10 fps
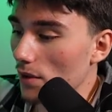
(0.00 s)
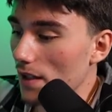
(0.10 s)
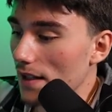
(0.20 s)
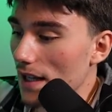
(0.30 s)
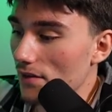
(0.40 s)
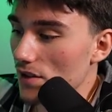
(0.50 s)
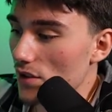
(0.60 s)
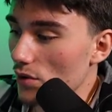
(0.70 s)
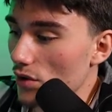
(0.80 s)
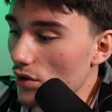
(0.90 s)
we're gonna dive
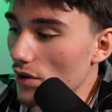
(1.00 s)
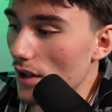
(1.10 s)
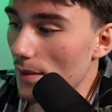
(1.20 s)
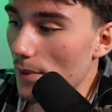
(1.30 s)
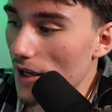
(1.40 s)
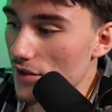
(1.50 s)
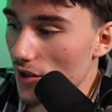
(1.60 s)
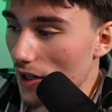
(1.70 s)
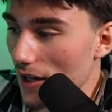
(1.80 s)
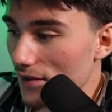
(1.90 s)
into her page
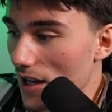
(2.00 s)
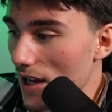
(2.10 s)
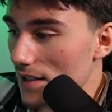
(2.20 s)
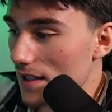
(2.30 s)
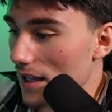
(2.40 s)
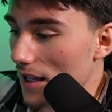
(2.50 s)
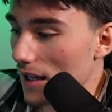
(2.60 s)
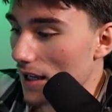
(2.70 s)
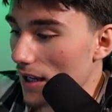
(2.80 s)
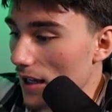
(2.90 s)
here. I have not
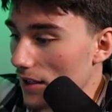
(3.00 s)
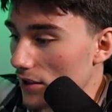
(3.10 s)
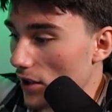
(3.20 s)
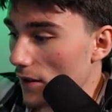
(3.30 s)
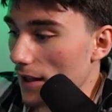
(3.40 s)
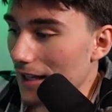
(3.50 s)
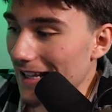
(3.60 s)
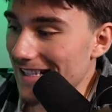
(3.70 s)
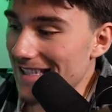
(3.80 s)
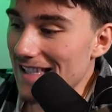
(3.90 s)
done an
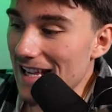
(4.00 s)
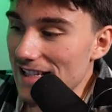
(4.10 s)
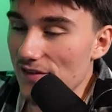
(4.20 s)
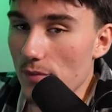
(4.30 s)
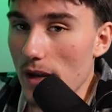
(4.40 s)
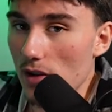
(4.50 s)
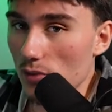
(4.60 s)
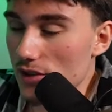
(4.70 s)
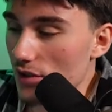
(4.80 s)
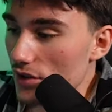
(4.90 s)
extensive amount of
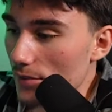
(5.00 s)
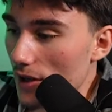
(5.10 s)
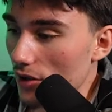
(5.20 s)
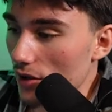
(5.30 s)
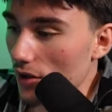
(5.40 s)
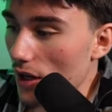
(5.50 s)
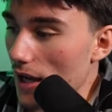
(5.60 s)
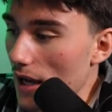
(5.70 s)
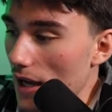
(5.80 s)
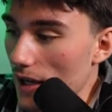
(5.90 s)
research about her.
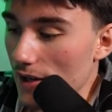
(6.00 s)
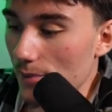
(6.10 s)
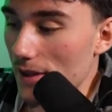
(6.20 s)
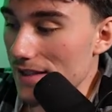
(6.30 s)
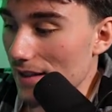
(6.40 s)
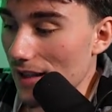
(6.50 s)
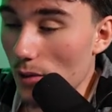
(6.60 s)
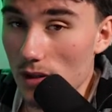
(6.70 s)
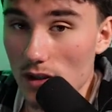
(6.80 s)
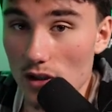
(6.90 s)
Basically, I
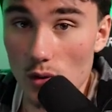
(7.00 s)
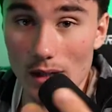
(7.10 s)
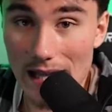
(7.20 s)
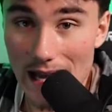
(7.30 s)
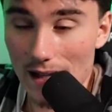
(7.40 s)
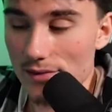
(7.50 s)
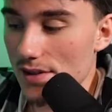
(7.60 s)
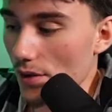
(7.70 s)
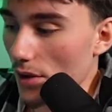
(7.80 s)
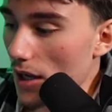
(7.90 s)
wanted to do it live.
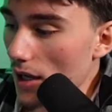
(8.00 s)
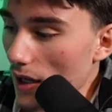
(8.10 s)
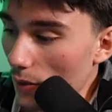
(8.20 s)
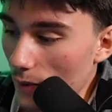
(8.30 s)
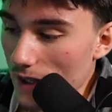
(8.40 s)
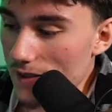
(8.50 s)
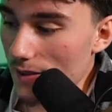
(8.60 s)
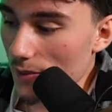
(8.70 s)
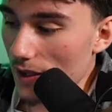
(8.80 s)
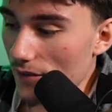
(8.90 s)
So we got
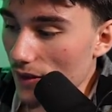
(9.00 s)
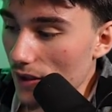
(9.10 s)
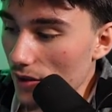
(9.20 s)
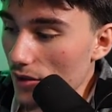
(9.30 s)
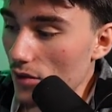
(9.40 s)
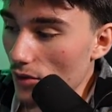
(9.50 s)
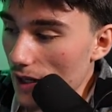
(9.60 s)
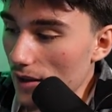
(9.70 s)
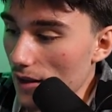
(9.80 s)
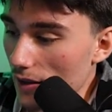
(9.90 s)
some definitely
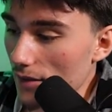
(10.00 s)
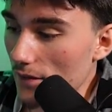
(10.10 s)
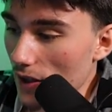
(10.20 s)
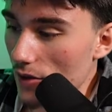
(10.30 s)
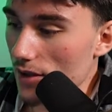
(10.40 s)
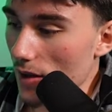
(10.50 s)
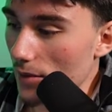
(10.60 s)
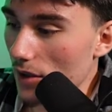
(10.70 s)
great videos coming